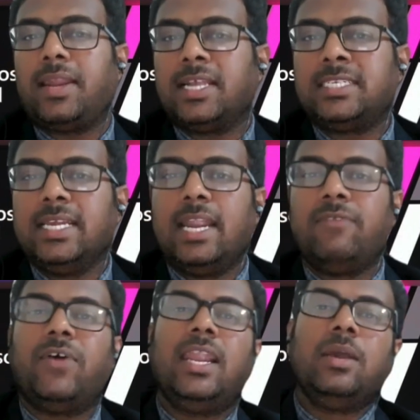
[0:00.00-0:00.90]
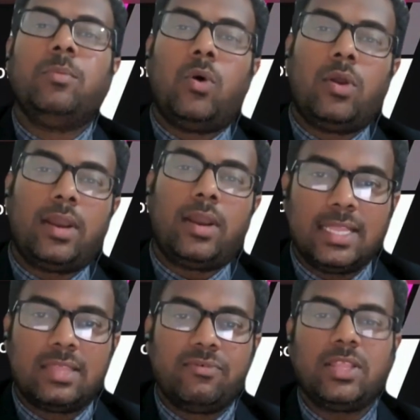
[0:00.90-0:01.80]
trusting and filing more
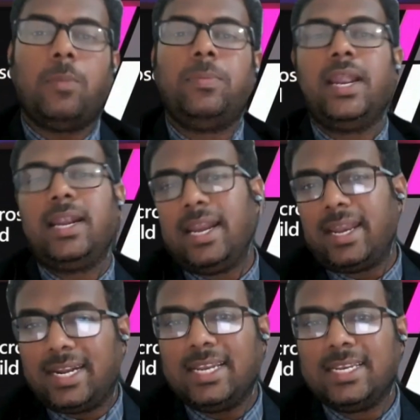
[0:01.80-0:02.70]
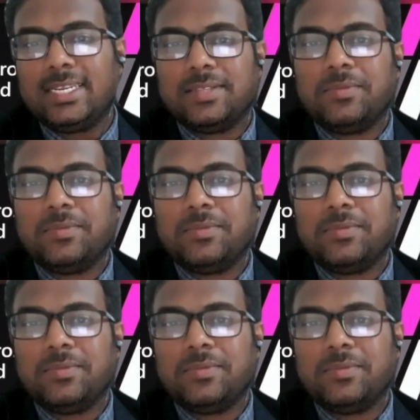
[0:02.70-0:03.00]
returns with updated return,